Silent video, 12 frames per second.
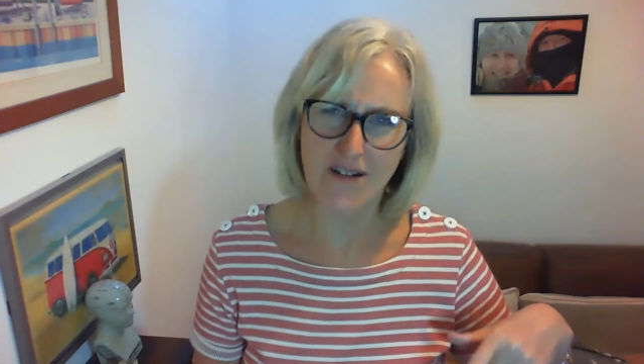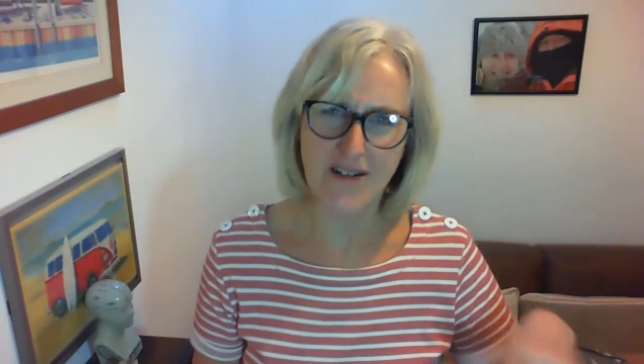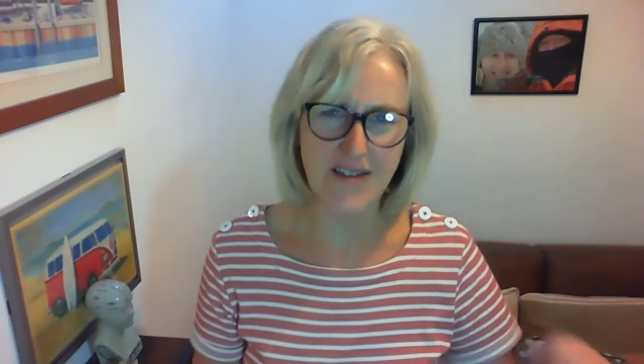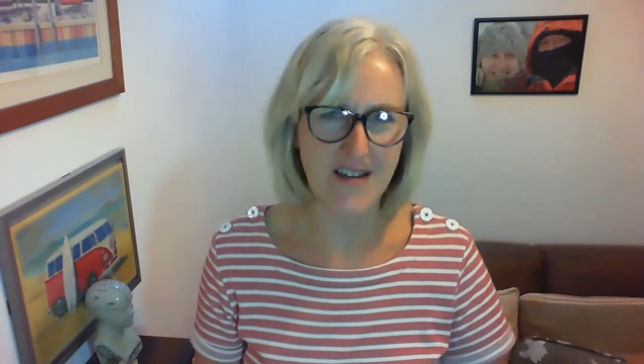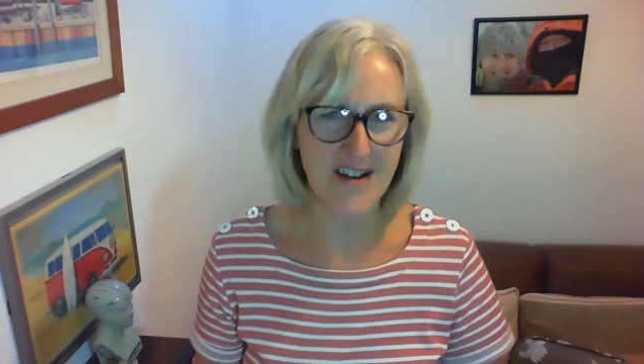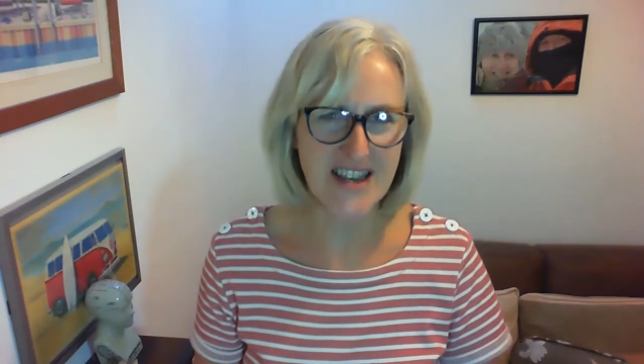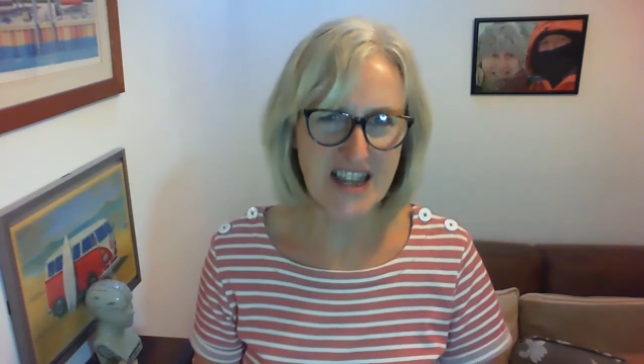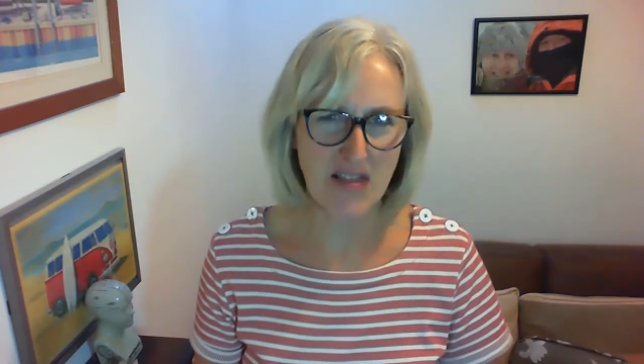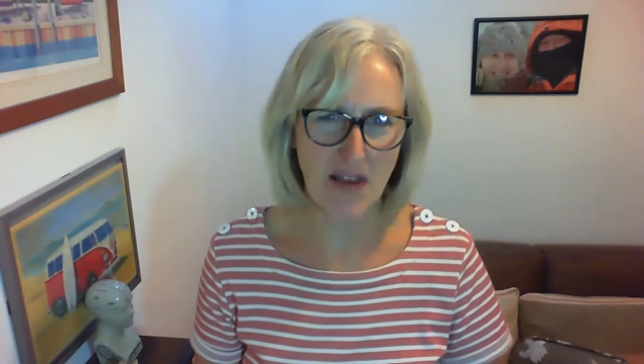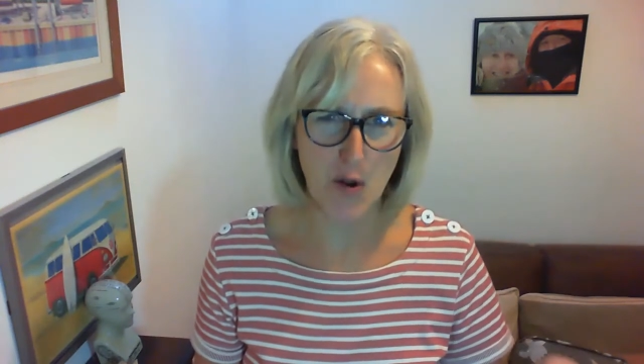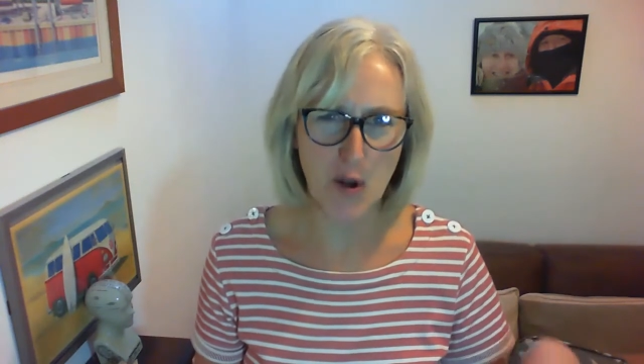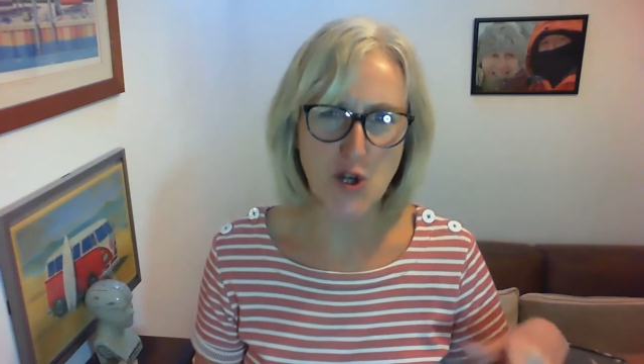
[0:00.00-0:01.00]
I think I did
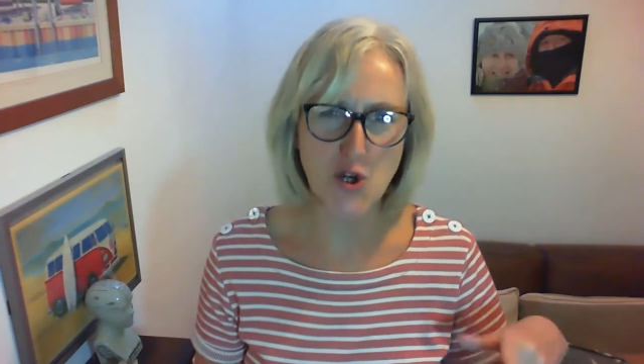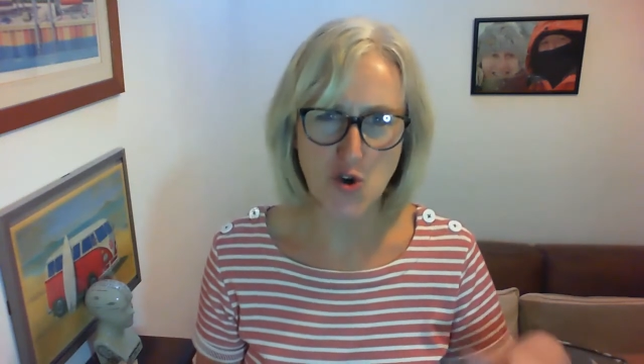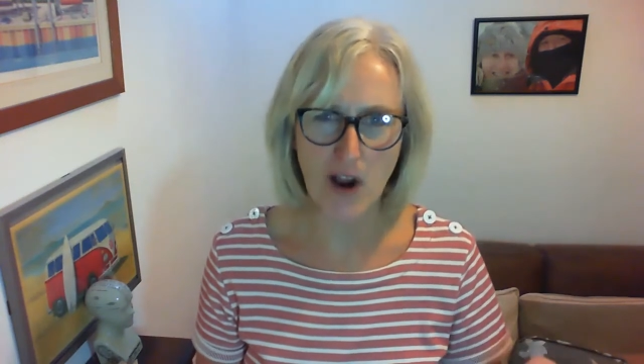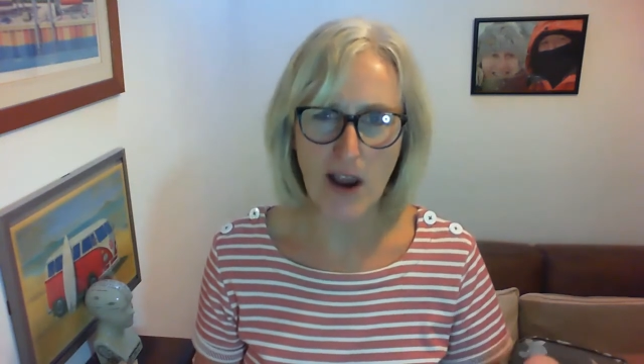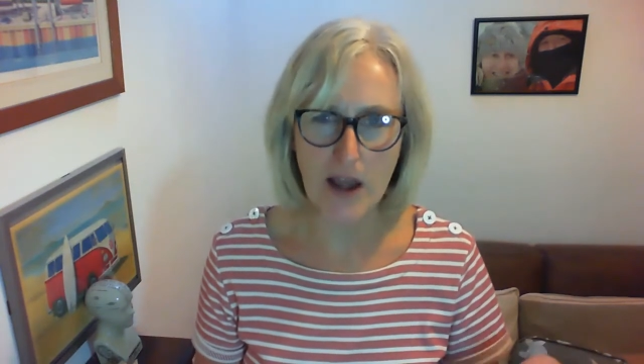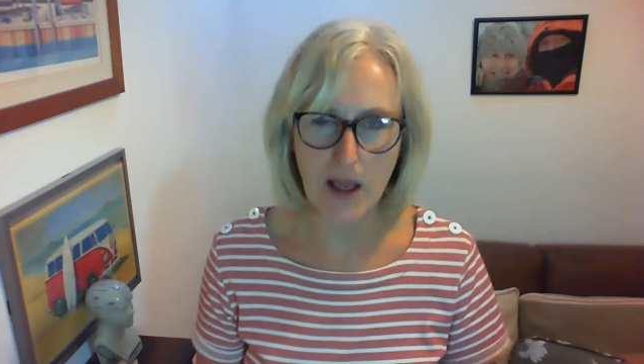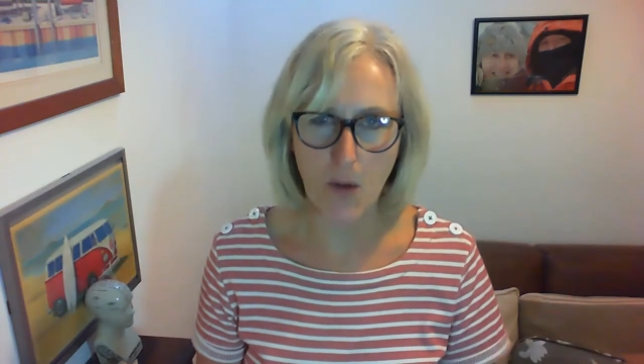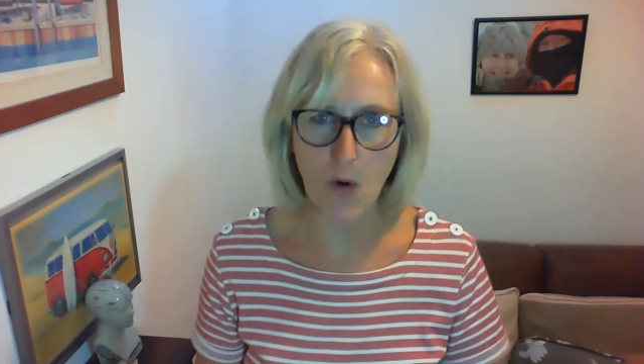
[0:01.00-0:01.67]
that on a training